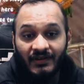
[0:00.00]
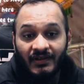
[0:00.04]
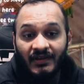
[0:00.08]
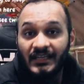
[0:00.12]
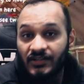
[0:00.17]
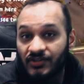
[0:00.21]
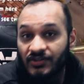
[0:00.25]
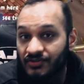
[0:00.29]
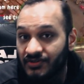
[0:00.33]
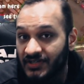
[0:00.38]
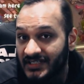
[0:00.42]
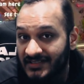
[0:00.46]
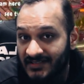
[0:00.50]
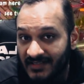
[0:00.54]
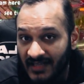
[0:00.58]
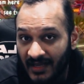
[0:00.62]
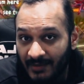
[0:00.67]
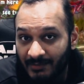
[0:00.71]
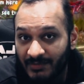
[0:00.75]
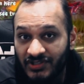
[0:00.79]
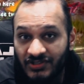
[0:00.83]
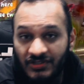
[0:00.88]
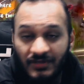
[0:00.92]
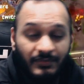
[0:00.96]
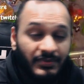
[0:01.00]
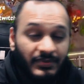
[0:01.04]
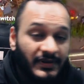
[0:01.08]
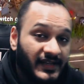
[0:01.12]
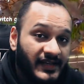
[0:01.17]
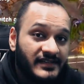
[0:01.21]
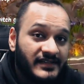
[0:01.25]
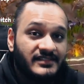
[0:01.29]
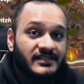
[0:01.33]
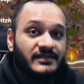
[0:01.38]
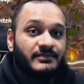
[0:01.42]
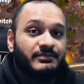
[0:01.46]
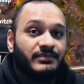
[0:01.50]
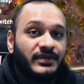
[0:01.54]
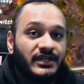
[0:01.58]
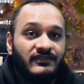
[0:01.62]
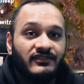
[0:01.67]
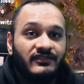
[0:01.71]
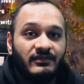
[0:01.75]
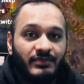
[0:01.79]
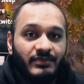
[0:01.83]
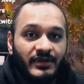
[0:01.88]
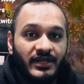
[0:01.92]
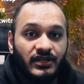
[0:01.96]
Increased damage to players in
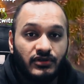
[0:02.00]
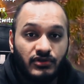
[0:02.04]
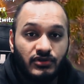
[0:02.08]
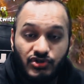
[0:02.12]
PvP.